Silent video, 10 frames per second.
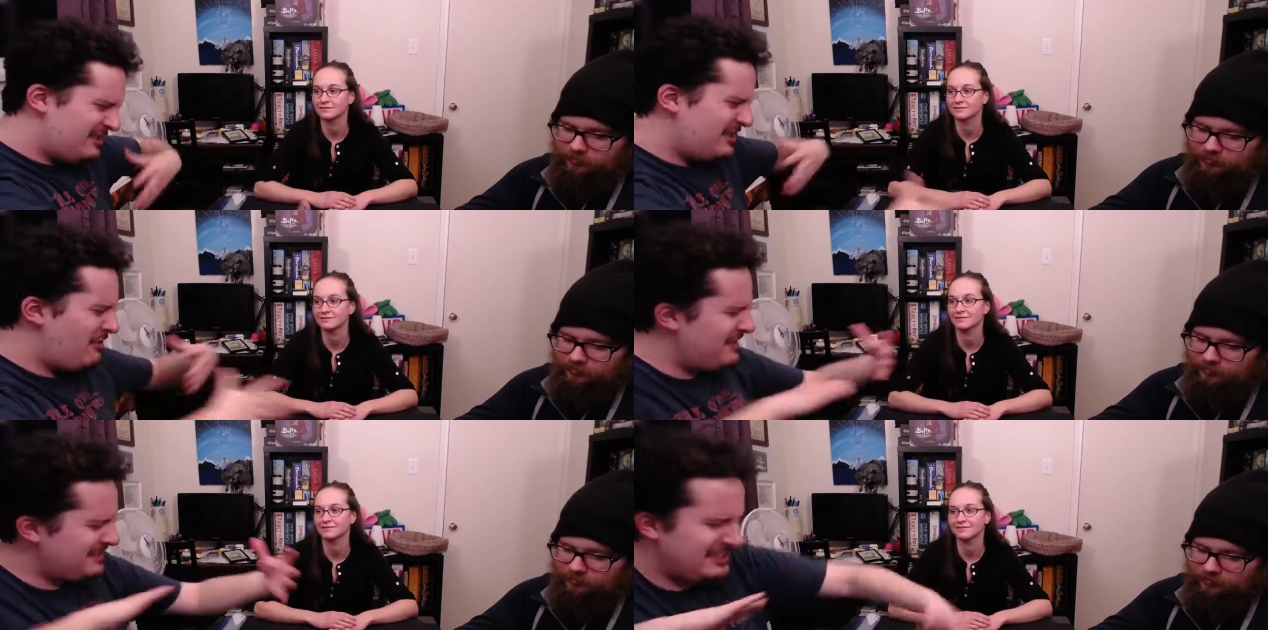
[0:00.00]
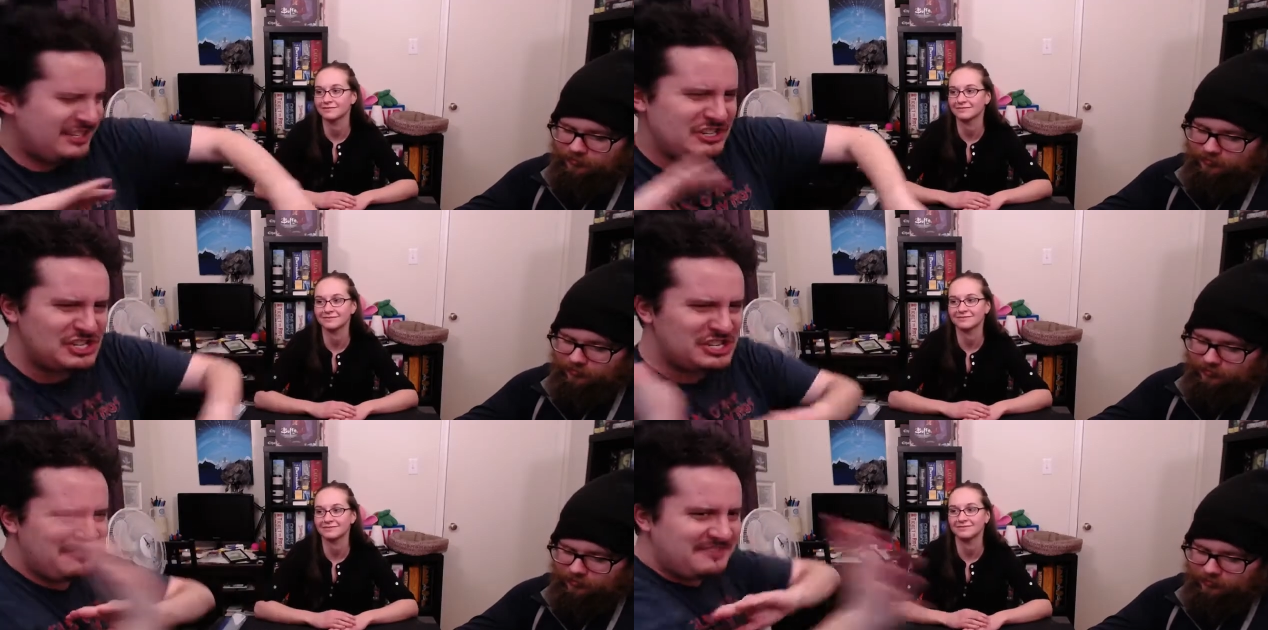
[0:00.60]
Speaker 1: constantly
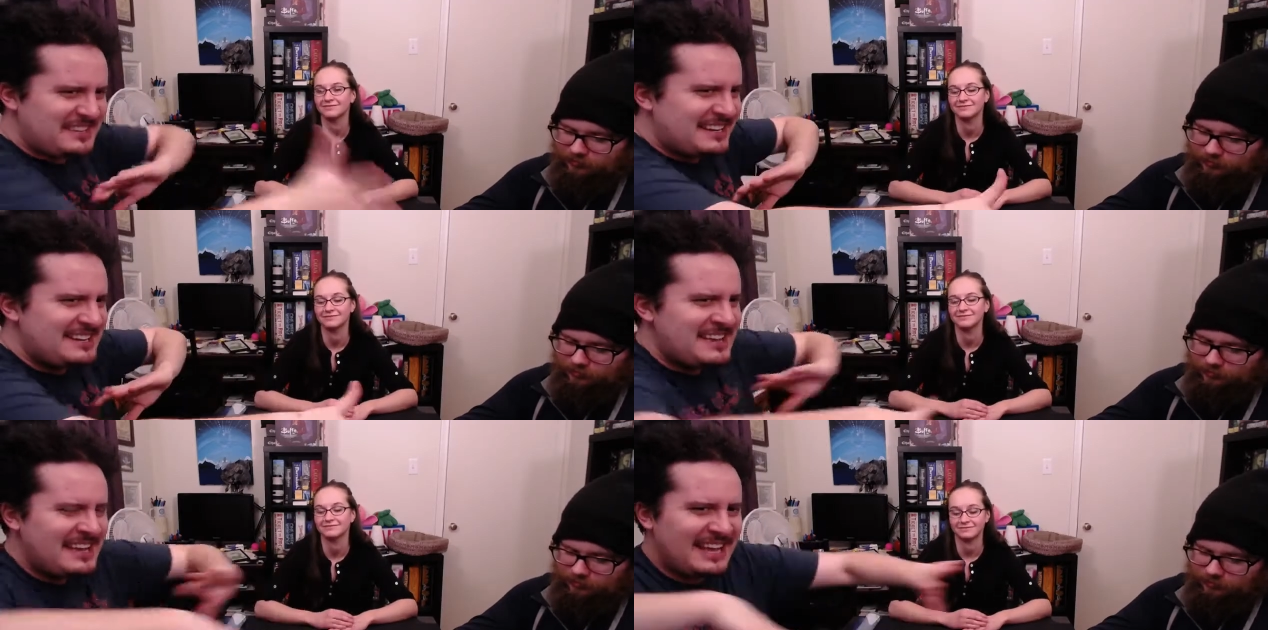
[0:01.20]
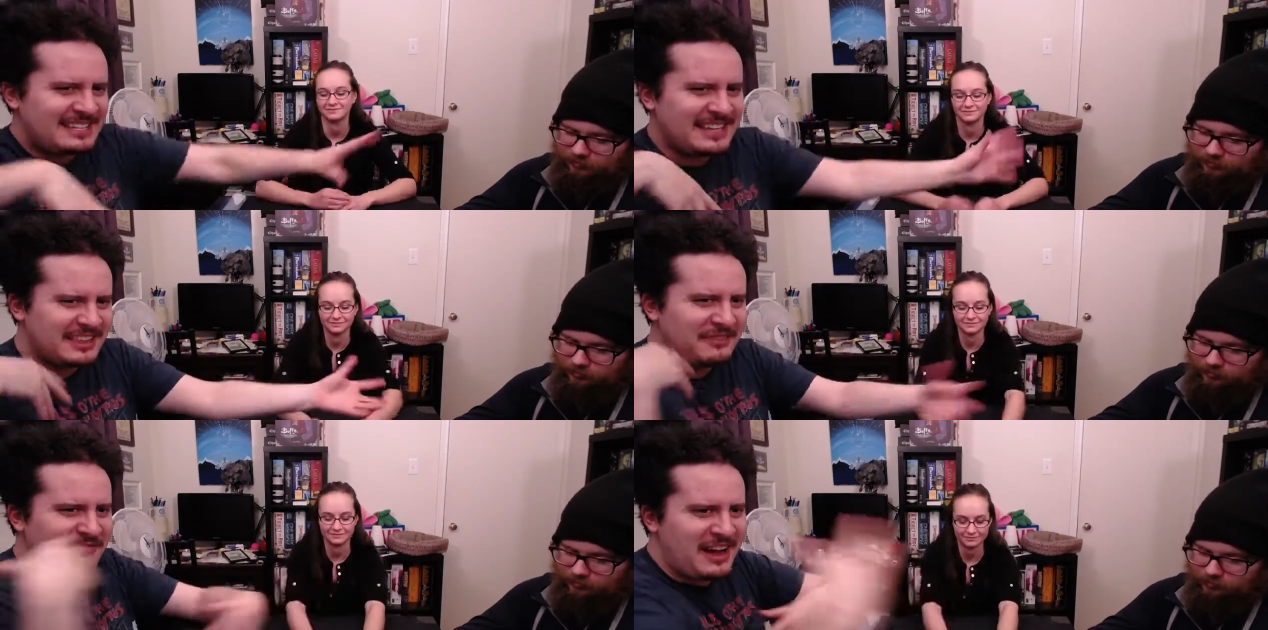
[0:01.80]
shifting. It's like the
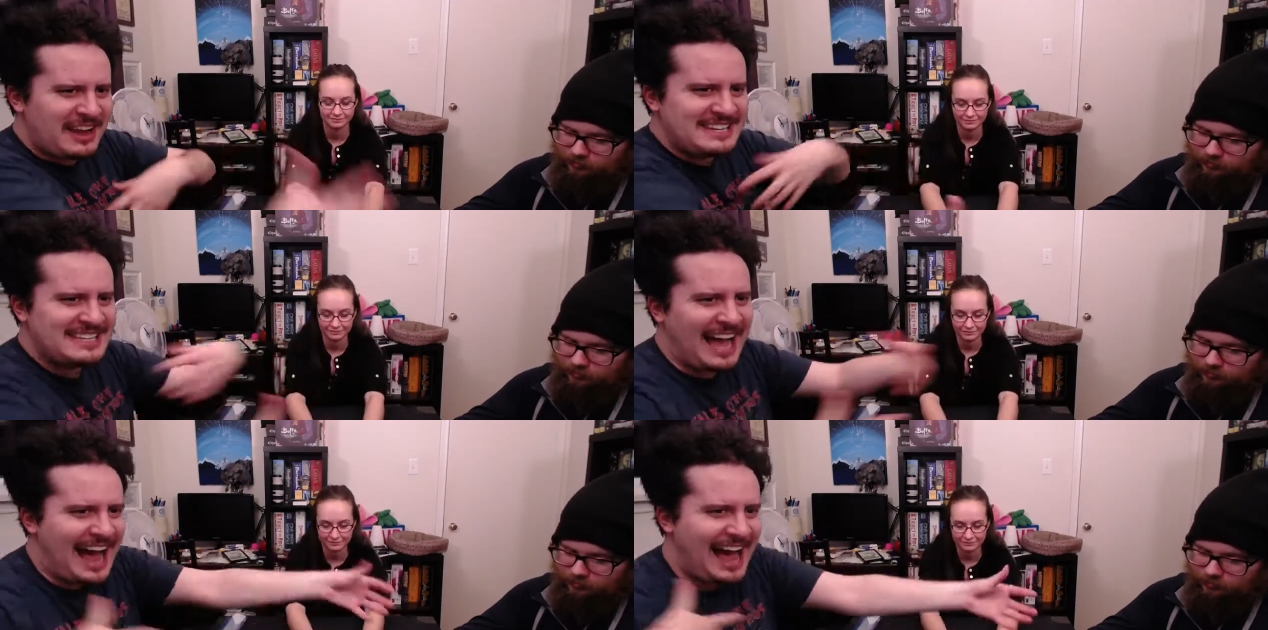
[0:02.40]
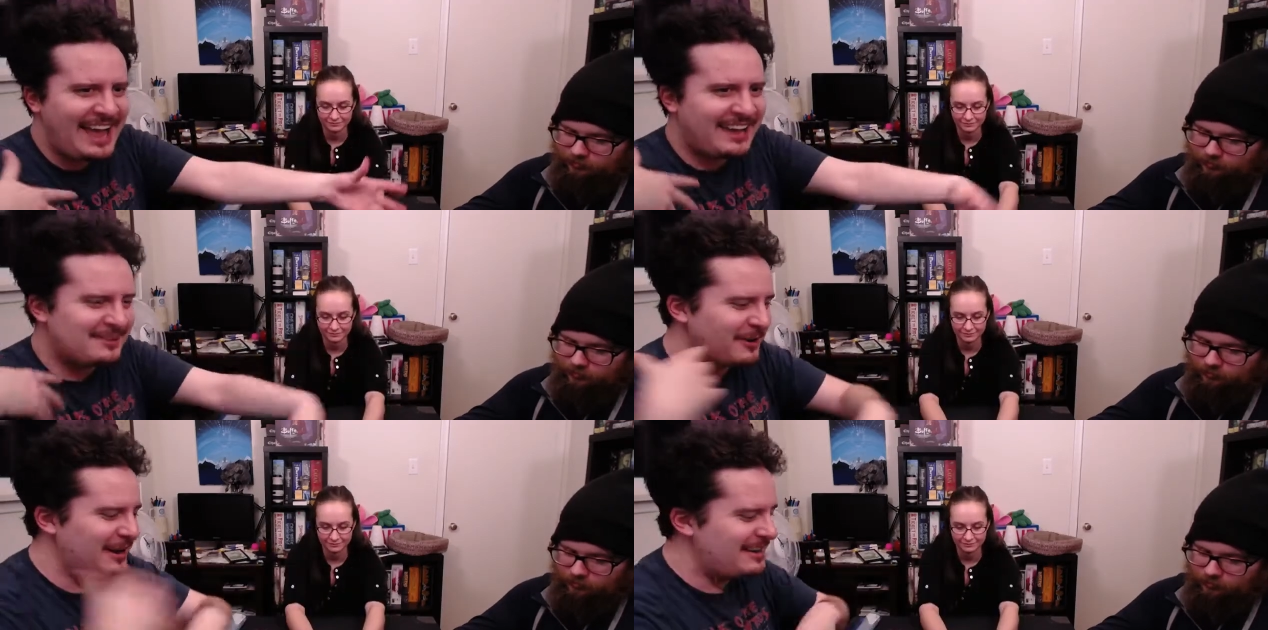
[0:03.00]
fucking tide,
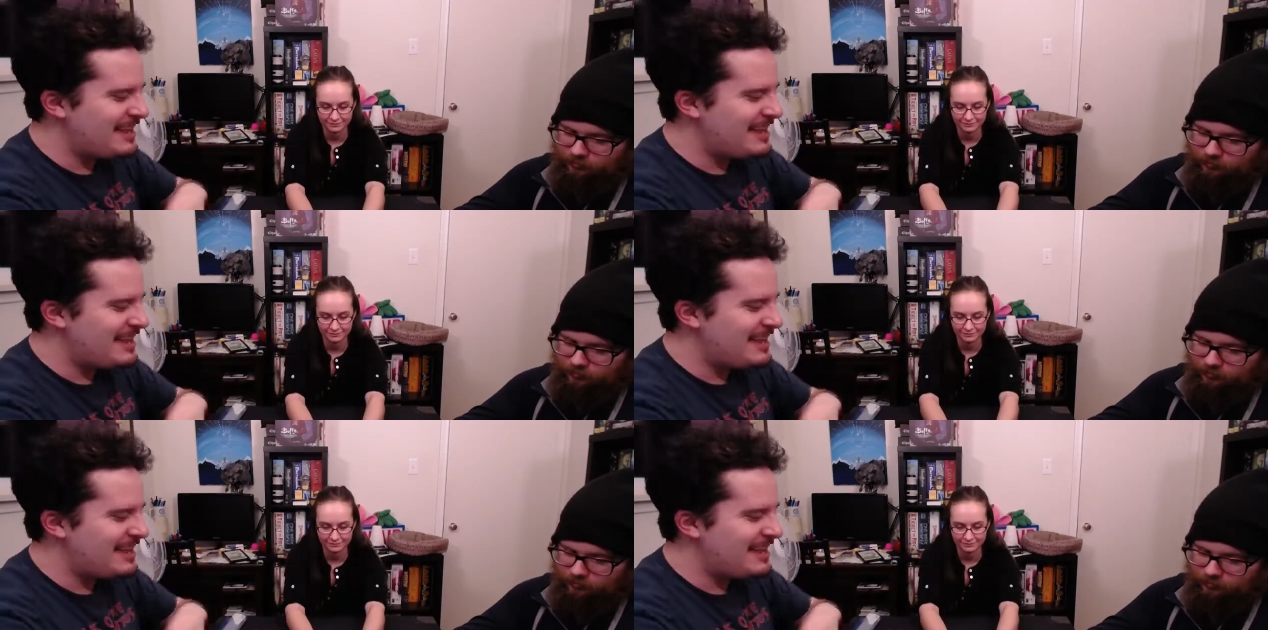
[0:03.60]
right?